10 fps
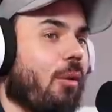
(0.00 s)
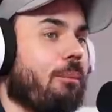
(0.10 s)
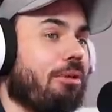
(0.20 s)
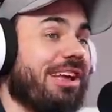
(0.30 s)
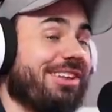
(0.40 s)

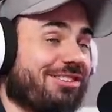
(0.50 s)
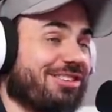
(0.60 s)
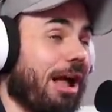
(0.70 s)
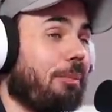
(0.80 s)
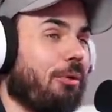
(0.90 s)
Please
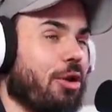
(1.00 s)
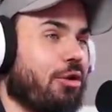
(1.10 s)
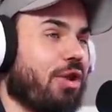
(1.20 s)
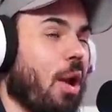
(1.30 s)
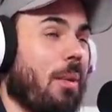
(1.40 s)
stop what
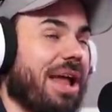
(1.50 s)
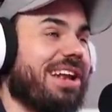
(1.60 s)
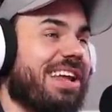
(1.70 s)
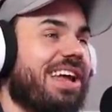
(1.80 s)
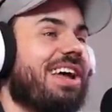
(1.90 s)
you're doing.
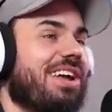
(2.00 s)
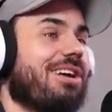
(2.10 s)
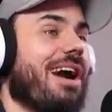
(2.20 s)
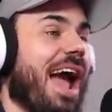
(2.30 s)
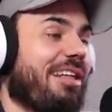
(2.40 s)

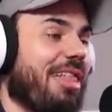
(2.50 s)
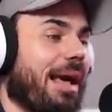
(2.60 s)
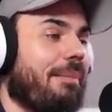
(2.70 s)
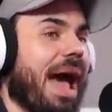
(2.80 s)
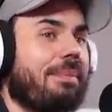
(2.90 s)
You're acting like
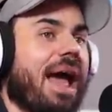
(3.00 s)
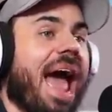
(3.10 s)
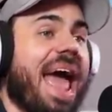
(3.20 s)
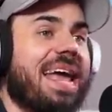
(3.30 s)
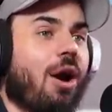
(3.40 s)
a madman.
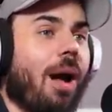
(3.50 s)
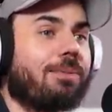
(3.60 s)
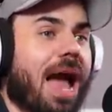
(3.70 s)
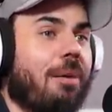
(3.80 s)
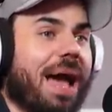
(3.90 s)
Hey, calm
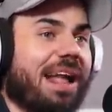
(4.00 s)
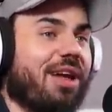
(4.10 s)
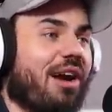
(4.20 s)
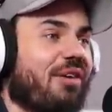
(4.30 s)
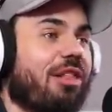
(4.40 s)
down back
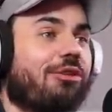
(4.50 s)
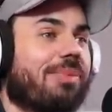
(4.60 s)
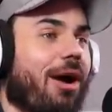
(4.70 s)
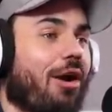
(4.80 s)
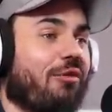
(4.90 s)
there. If I lose
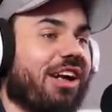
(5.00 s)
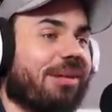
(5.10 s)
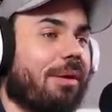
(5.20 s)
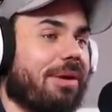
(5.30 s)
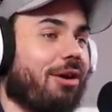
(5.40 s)
my artifact, I'm
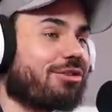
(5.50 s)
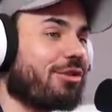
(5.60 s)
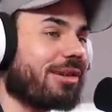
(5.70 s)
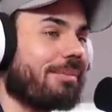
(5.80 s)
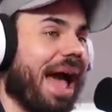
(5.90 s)
going to be all
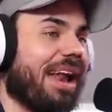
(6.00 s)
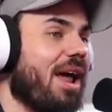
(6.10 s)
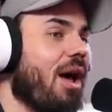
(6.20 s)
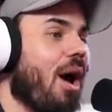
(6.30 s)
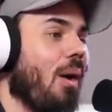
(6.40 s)
sorts of mad.
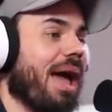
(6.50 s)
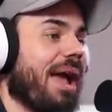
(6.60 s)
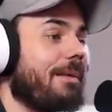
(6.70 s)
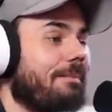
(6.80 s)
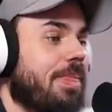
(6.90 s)
Okay.
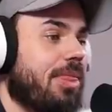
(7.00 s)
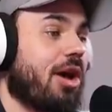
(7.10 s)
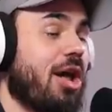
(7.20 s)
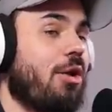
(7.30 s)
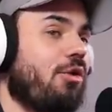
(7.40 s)
The
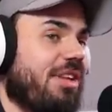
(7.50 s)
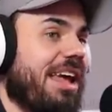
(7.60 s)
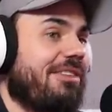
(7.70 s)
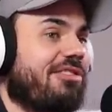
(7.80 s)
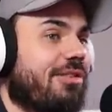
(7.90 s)
good news
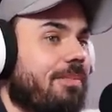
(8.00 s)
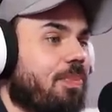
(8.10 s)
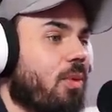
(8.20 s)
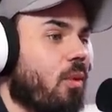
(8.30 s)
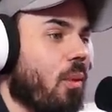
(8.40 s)
is
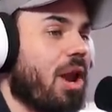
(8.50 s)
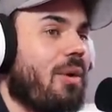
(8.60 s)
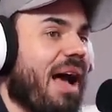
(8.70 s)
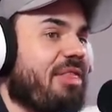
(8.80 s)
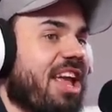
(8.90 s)
we
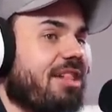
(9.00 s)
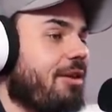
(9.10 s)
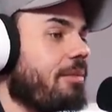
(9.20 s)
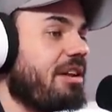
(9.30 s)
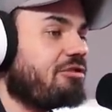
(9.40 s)
don't have to get
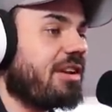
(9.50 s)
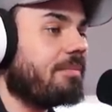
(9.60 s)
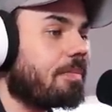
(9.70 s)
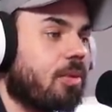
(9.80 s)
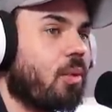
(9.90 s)
another mission.
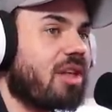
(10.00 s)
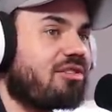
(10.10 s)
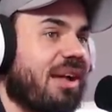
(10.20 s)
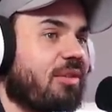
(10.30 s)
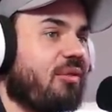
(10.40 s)
We
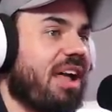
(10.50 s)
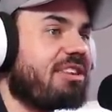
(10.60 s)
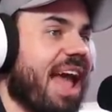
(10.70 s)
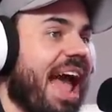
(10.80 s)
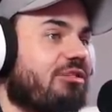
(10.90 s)
just have to find
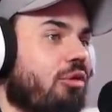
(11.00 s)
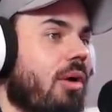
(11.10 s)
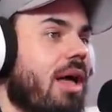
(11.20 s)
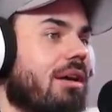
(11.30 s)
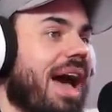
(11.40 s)
the actual...
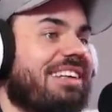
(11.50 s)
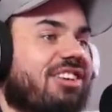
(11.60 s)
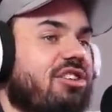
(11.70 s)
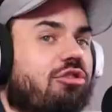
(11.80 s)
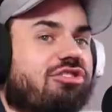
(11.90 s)
Guys,
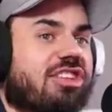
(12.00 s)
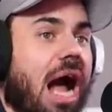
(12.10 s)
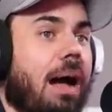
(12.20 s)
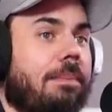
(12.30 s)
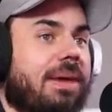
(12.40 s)
can you
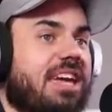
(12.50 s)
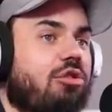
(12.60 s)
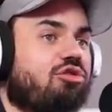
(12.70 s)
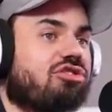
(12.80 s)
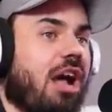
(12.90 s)
stop? Can
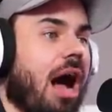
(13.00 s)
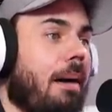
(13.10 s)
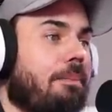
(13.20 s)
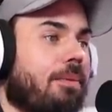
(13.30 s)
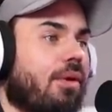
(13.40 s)
you
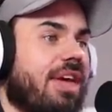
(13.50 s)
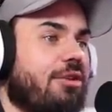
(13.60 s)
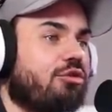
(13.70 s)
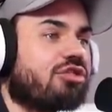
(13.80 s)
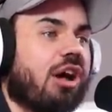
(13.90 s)
stop? Can
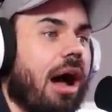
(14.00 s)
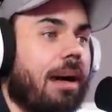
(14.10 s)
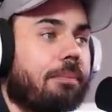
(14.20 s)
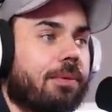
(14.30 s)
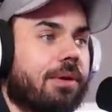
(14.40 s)
you
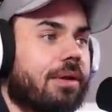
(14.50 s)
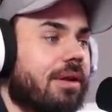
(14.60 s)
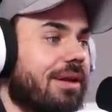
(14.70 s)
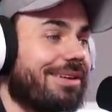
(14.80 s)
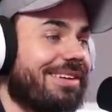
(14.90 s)
stop?
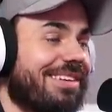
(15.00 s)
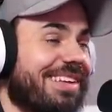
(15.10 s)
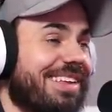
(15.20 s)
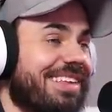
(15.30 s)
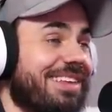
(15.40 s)

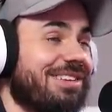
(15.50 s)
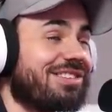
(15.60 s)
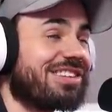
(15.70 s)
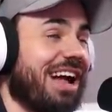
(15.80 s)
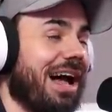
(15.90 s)
Can you
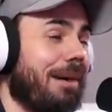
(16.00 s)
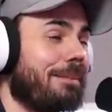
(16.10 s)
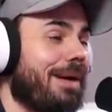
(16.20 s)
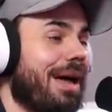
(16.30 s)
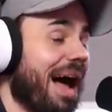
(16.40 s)
stop?
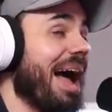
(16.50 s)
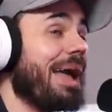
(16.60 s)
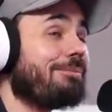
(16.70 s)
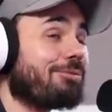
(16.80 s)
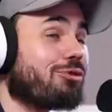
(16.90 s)
I'm
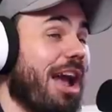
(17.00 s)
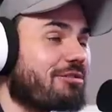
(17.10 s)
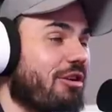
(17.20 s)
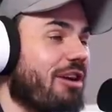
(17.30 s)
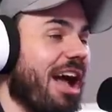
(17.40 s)

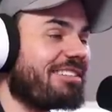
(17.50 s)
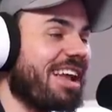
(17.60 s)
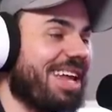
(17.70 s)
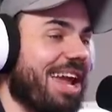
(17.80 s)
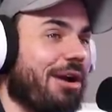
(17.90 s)
treasure
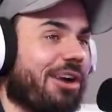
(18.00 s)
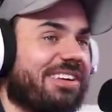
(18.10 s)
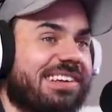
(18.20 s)
hunting here.